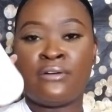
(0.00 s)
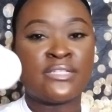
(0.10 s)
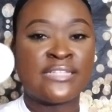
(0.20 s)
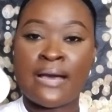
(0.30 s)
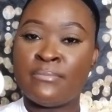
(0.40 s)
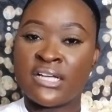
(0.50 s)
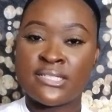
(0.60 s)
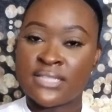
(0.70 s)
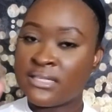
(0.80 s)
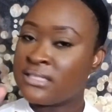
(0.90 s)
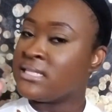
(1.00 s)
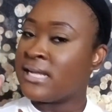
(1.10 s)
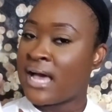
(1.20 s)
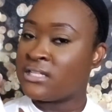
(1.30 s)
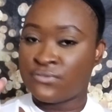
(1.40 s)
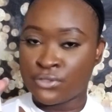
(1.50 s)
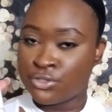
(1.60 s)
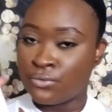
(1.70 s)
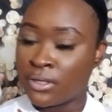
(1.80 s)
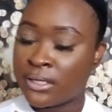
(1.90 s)
It's not much. It's under $10 for
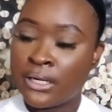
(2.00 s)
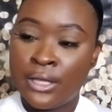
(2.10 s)
sure.